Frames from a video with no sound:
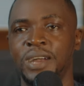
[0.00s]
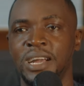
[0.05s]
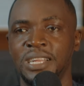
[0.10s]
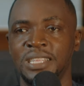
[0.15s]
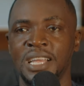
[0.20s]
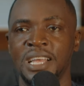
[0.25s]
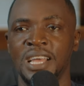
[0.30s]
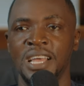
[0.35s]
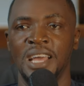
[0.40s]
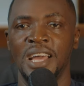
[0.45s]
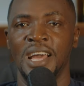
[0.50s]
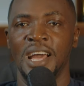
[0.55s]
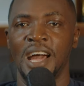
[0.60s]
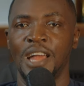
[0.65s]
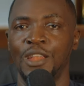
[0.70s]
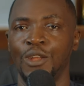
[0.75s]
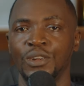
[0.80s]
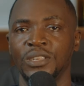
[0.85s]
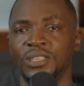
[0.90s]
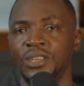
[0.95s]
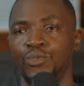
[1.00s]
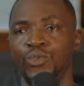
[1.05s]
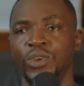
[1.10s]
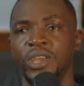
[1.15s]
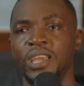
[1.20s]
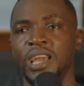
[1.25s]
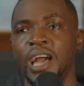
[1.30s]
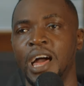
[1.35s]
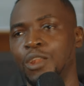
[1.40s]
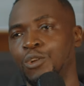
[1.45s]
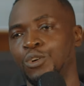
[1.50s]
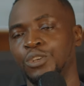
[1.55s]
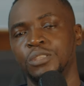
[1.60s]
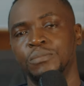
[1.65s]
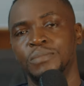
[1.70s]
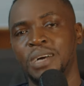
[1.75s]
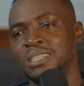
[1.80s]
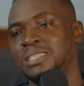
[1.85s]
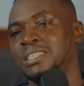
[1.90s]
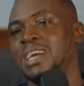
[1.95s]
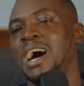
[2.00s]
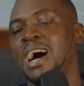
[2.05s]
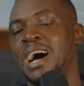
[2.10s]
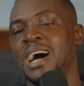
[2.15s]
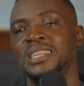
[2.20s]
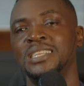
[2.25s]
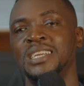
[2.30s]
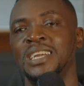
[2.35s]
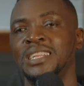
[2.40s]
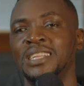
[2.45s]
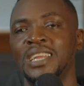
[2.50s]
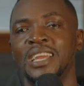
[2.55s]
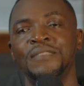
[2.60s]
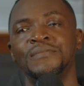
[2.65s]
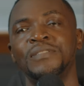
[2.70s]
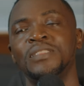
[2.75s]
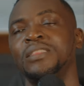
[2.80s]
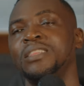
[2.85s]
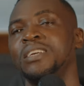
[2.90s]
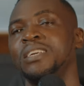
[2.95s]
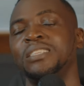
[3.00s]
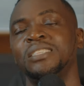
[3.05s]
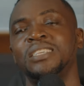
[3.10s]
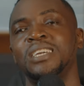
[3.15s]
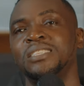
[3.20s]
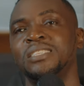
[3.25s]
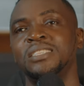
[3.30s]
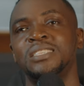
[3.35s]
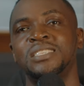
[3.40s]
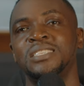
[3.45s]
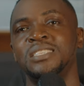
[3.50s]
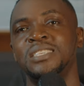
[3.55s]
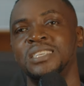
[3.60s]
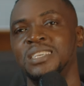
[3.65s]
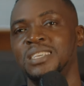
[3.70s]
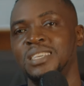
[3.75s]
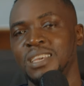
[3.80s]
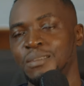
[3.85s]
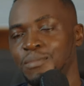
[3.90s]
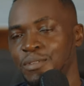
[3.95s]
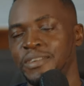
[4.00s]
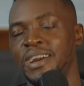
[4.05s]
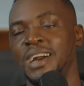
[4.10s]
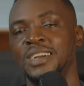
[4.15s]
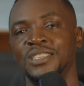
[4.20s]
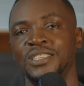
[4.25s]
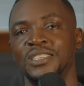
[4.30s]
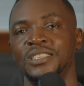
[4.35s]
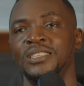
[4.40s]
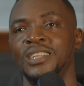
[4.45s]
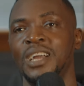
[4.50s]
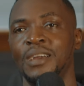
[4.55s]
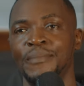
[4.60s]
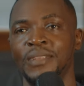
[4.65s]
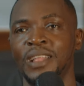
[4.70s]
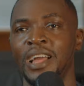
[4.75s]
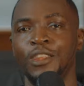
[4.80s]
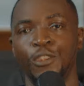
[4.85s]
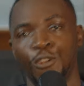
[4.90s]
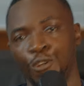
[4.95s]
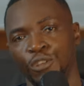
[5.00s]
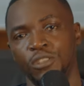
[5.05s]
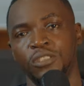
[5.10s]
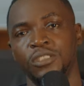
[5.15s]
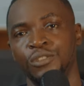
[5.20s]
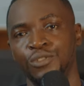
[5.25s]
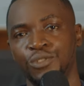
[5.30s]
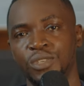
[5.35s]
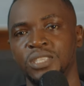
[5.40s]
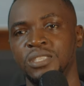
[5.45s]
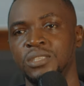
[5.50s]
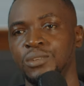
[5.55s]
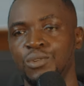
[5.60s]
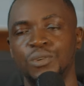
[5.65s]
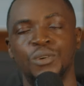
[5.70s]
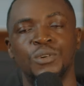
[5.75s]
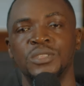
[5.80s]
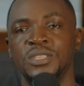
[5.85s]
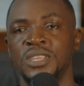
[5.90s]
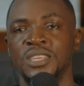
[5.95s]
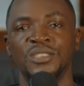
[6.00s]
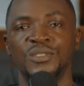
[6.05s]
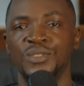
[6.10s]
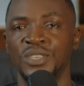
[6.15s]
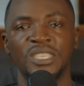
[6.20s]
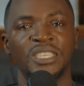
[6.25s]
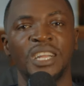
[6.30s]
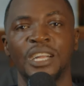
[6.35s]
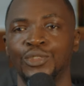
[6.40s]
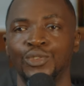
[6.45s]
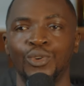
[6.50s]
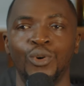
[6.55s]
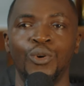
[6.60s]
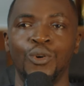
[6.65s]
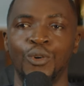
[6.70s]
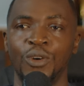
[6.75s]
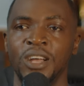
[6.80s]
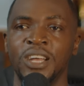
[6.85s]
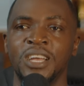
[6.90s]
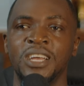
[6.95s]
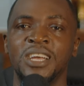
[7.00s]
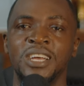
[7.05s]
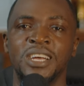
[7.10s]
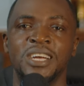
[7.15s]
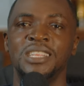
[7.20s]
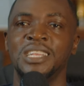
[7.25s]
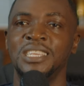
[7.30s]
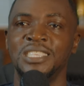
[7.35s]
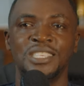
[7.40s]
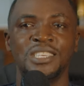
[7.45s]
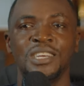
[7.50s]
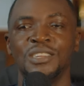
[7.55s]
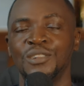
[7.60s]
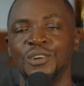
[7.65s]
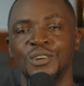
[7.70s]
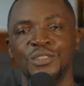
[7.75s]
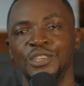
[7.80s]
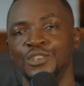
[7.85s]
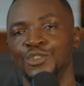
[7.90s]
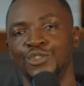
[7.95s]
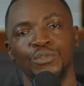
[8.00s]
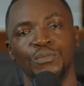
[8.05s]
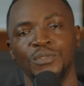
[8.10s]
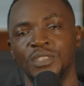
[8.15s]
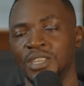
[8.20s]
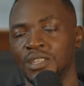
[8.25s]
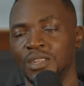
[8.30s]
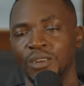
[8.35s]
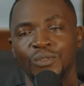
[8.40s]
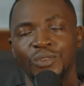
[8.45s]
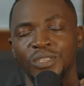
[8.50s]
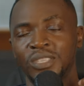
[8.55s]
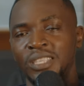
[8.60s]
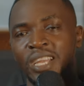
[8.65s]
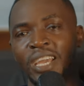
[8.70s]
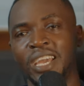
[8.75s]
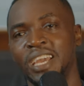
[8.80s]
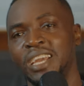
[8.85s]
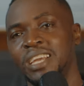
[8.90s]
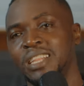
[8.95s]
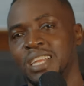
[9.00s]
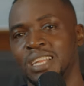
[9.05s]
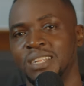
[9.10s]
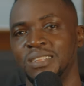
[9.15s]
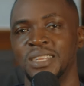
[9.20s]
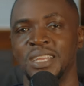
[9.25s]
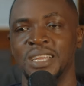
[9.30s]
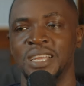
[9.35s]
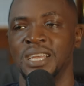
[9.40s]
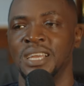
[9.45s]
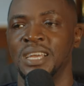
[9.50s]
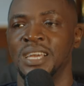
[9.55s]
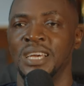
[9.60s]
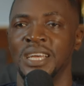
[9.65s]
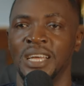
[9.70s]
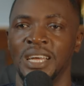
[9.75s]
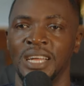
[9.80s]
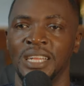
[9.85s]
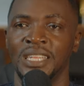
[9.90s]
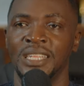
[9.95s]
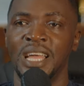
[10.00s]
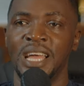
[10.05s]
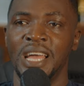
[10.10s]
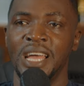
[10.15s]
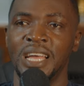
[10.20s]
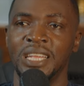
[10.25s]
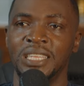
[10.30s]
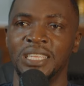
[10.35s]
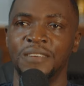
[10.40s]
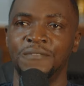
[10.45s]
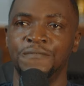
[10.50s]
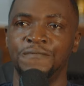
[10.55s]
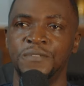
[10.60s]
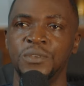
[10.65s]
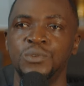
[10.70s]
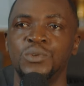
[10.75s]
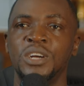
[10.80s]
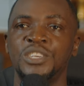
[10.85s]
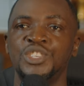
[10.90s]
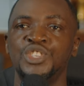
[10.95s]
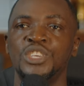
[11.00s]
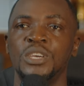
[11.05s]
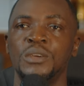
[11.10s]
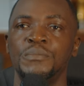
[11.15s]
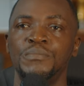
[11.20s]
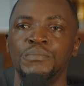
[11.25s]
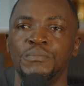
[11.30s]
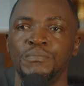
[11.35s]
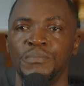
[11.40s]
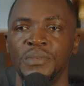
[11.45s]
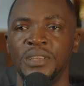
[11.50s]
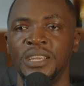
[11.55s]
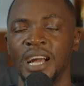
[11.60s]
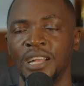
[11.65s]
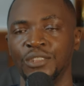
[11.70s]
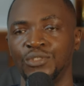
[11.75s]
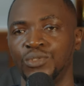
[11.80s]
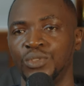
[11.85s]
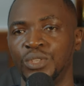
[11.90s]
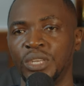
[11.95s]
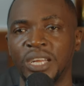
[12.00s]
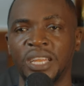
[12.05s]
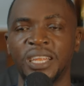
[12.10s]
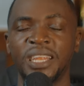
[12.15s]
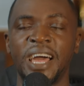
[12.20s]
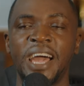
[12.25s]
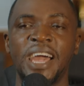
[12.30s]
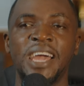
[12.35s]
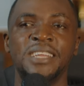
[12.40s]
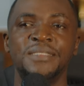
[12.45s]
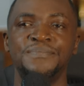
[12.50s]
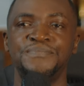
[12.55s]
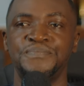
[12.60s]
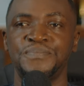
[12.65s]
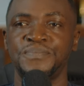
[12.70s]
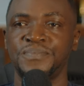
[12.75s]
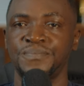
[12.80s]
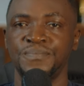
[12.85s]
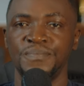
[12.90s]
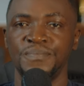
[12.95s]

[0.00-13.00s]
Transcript: All right, along the way, I lost my dad and everything just came crashing. I mean, I lost interest in content creation at all. The channel, the YouTube channel was there. Then the the viewership began to decline.